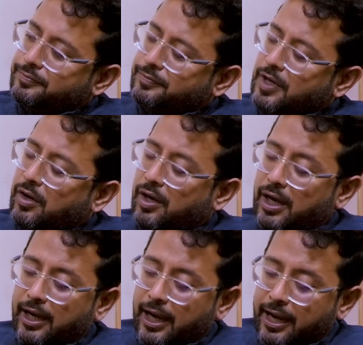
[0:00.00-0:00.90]
Now,
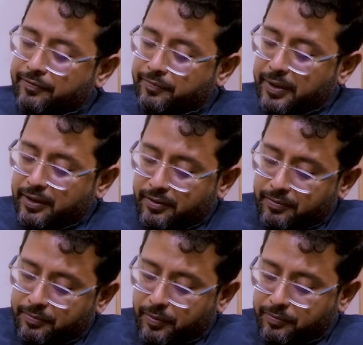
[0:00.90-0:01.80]
I have been,
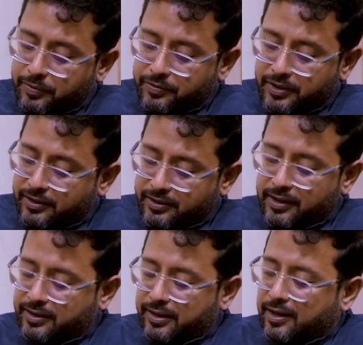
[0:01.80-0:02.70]

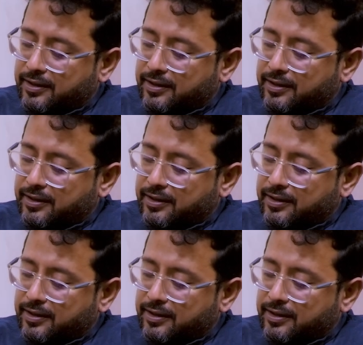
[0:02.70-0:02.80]
there